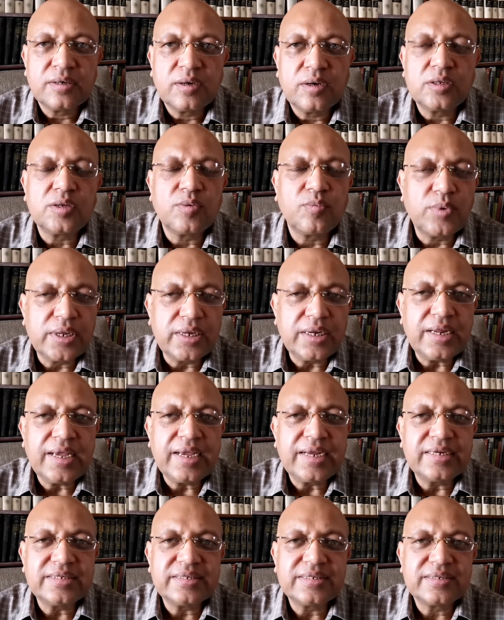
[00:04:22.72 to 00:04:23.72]
On the one
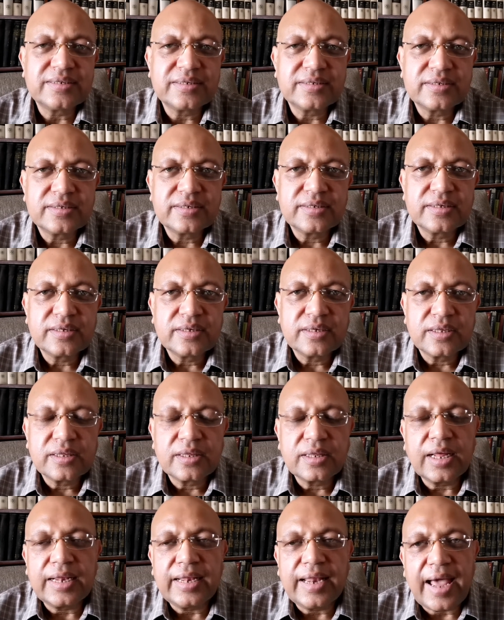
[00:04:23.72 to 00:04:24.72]
hand,
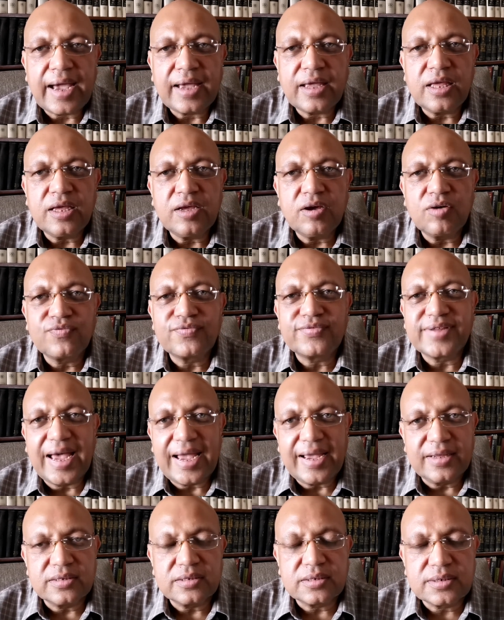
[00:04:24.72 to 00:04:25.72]
the lagging of
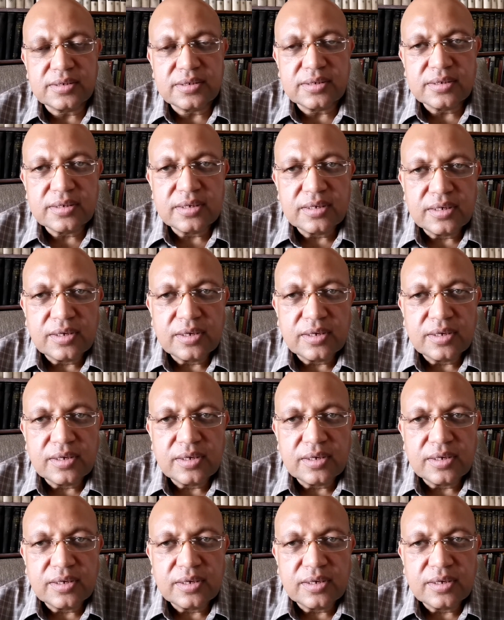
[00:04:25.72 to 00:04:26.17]
science